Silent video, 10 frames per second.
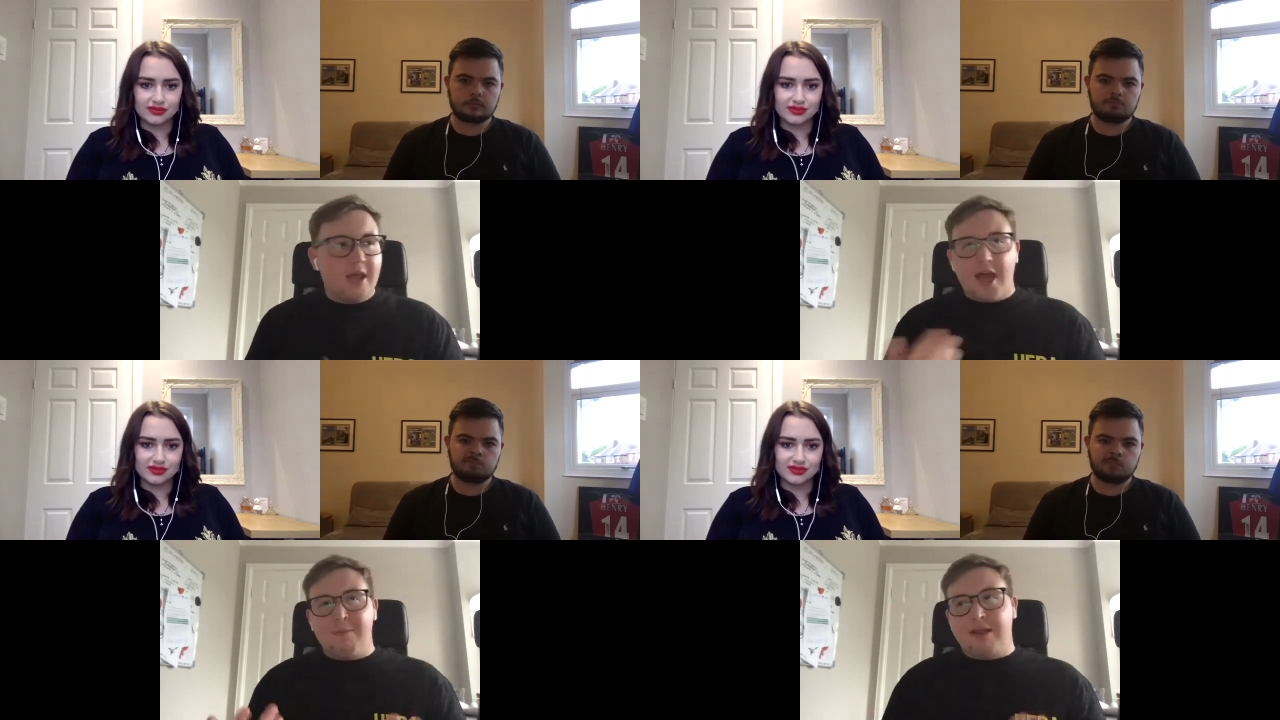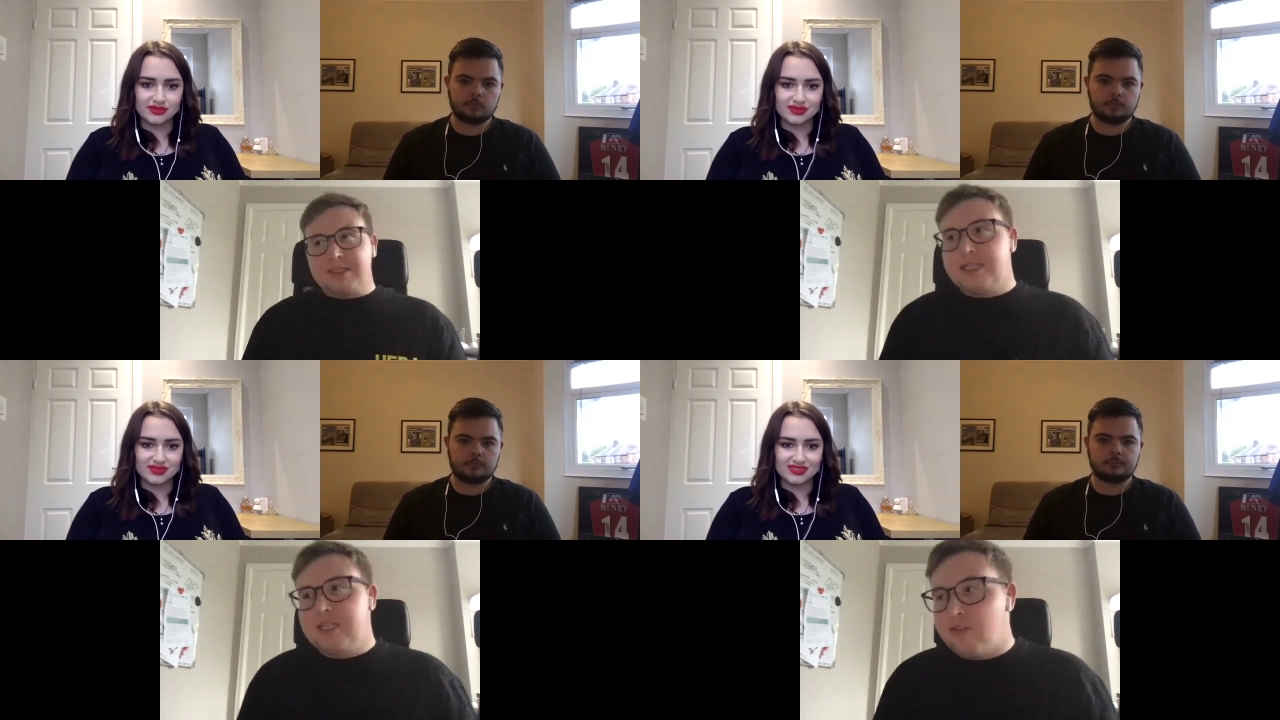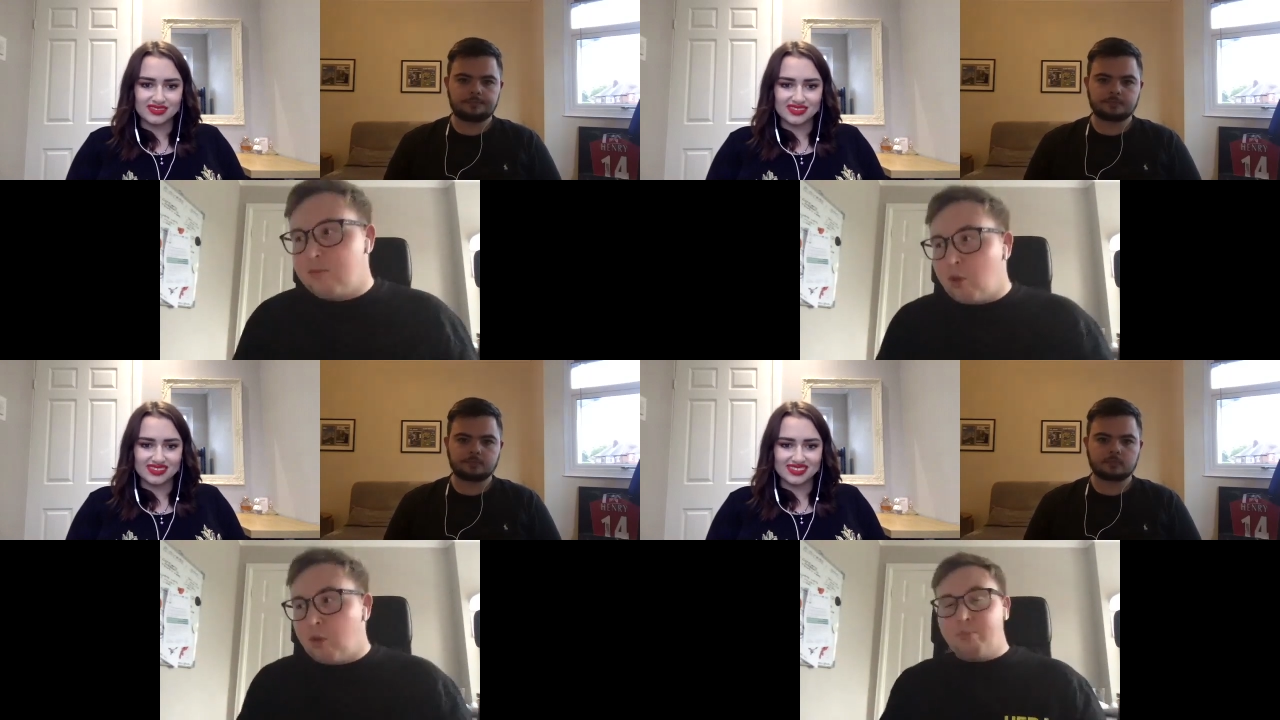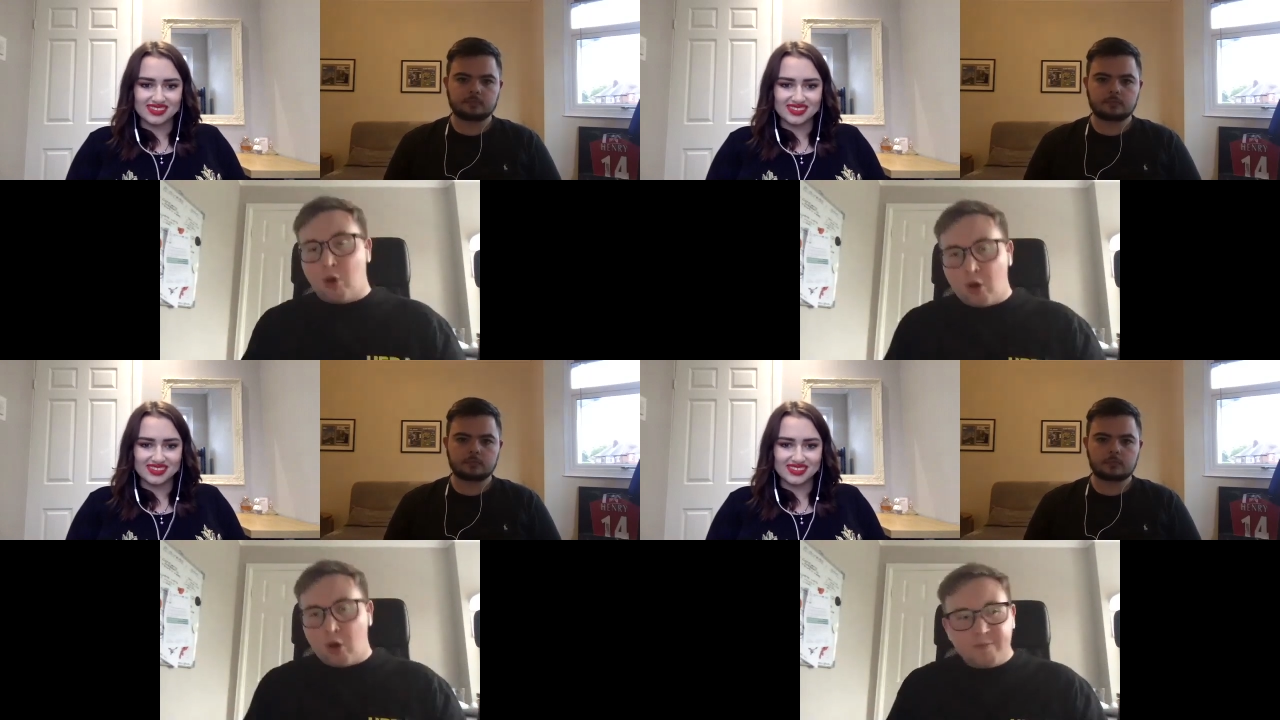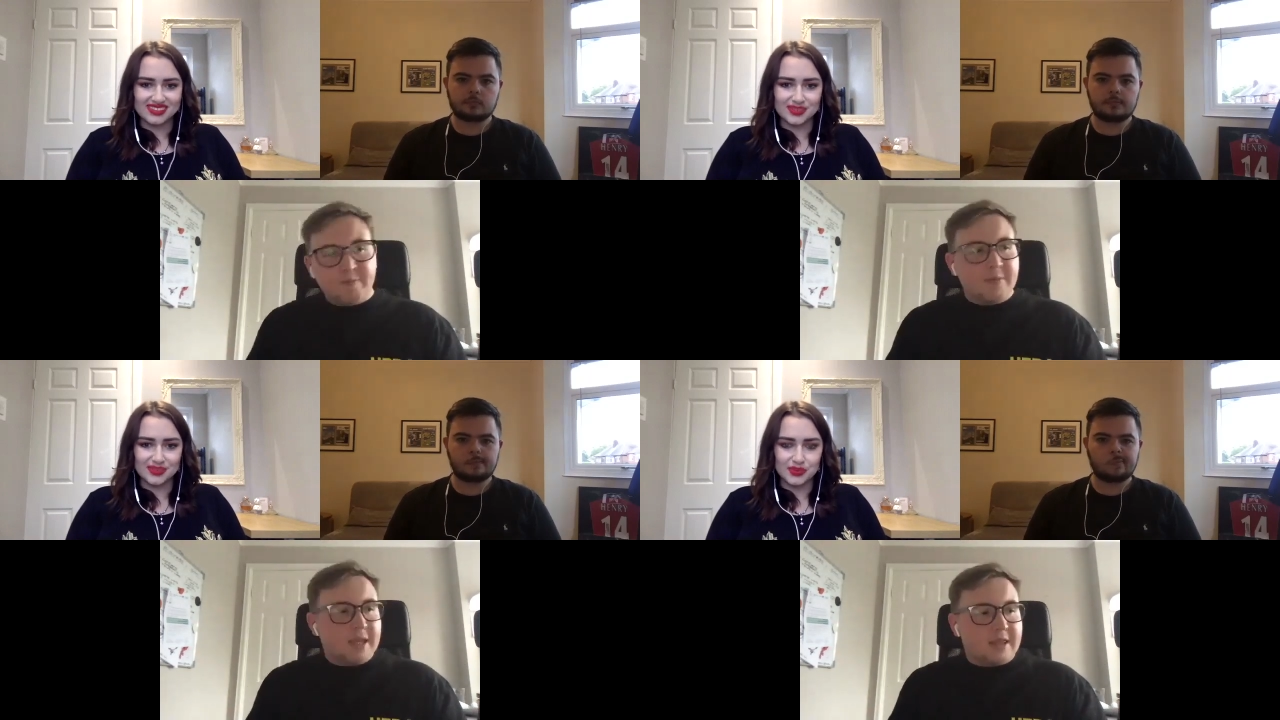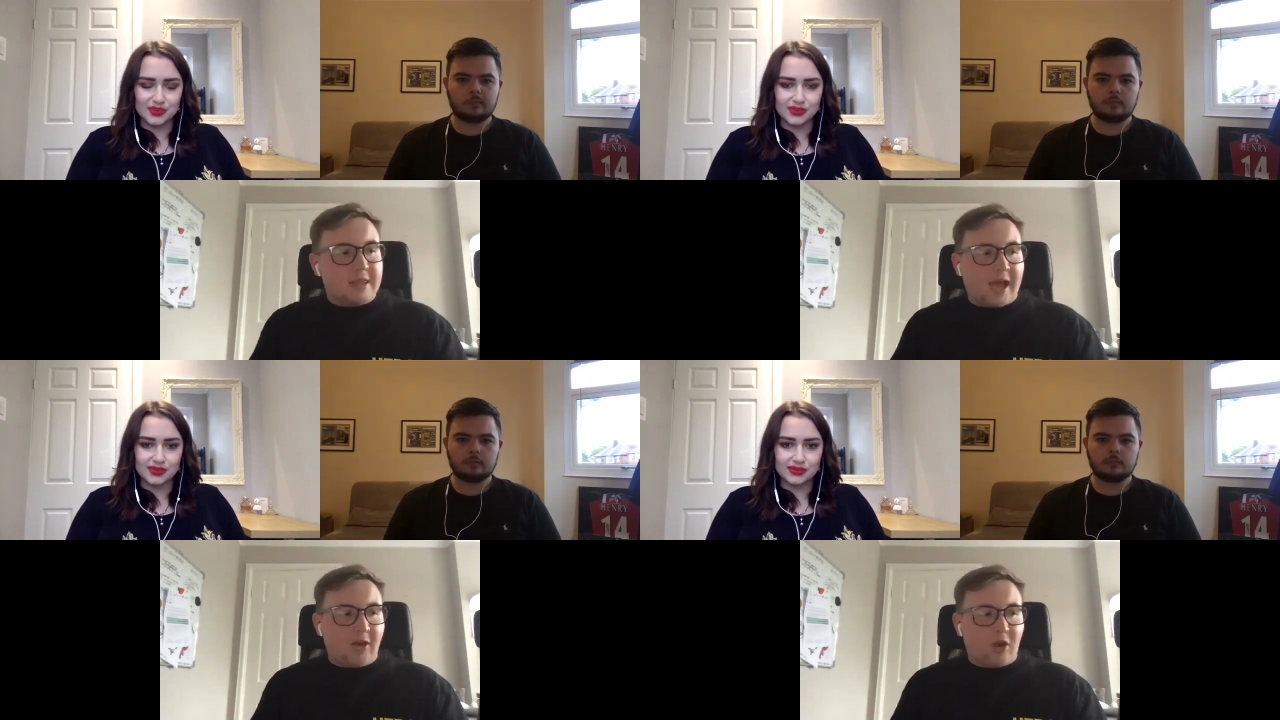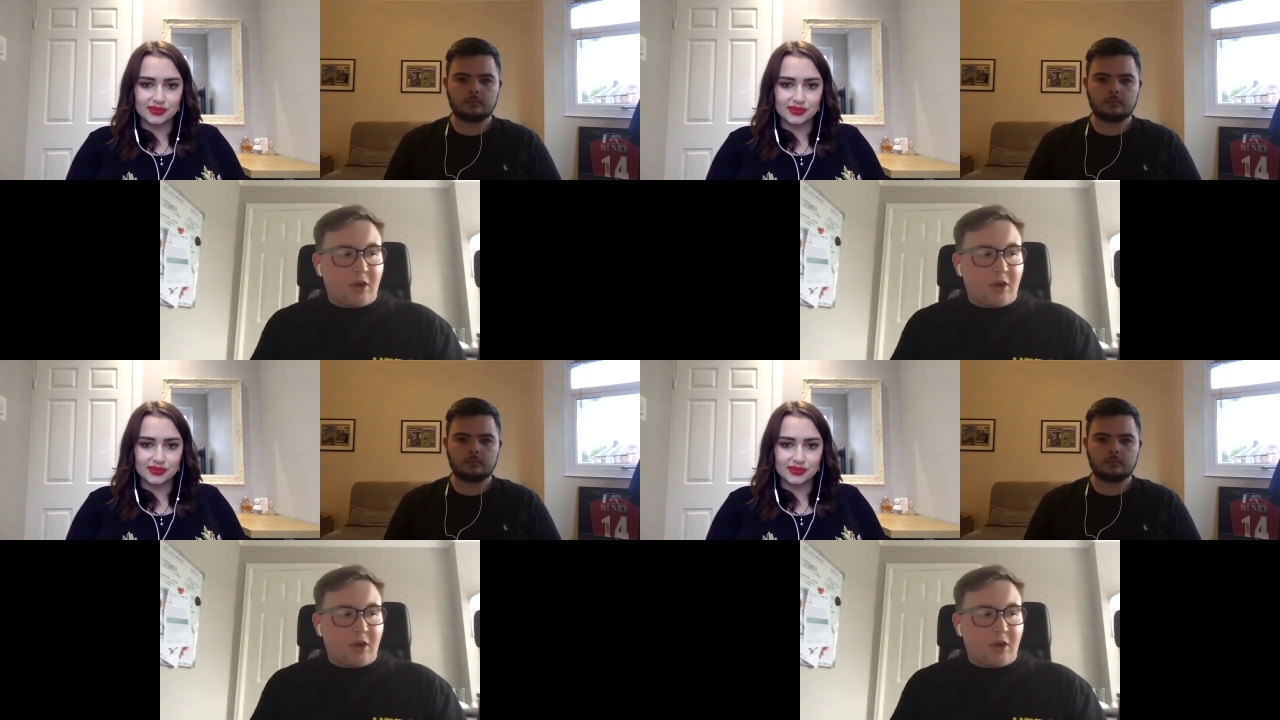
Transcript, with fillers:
Speaker 1: a Man City, Liverpool, but they all